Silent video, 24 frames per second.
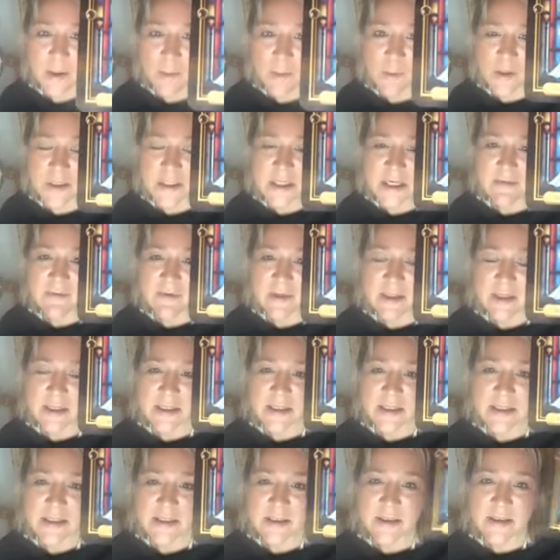Whatever
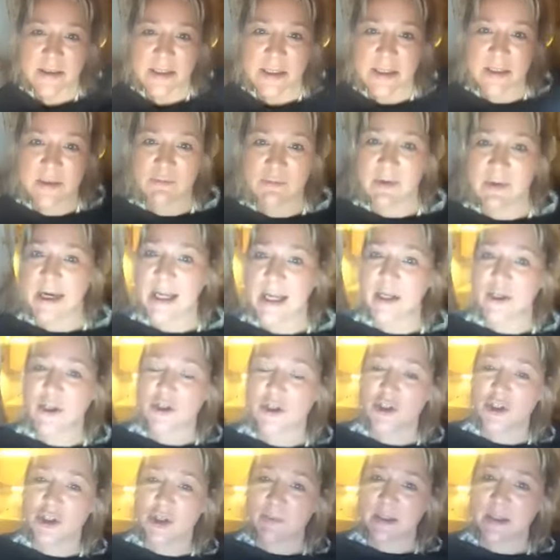this
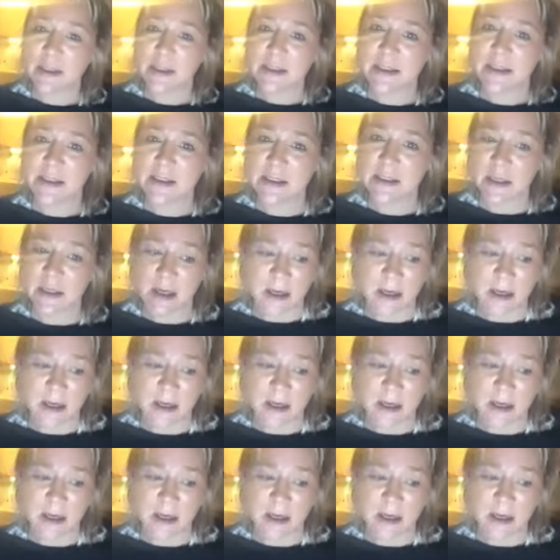relationship is